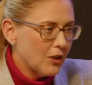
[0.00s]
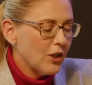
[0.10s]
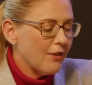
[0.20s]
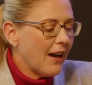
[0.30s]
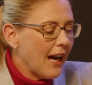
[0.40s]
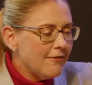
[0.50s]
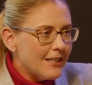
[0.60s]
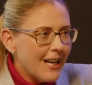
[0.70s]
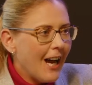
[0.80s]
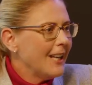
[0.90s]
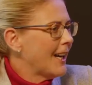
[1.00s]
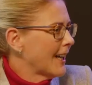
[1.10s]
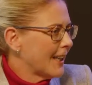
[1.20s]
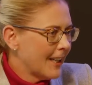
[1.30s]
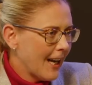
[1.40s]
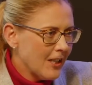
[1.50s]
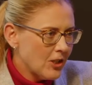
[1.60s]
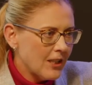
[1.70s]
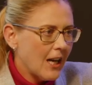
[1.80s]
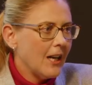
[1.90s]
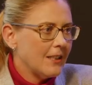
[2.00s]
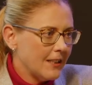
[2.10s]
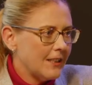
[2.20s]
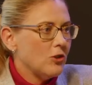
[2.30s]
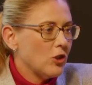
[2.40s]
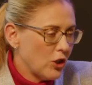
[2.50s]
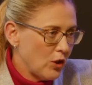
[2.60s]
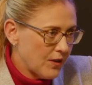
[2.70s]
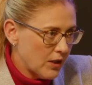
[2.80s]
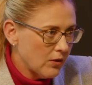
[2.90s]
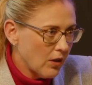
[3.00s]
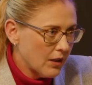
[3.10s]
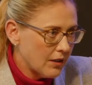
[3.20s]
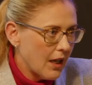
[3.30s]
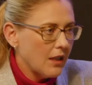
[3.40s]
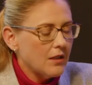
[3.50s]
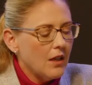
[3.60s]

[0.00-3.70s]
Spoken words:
So if I resign, I can cash it out, etc. So you've still got that.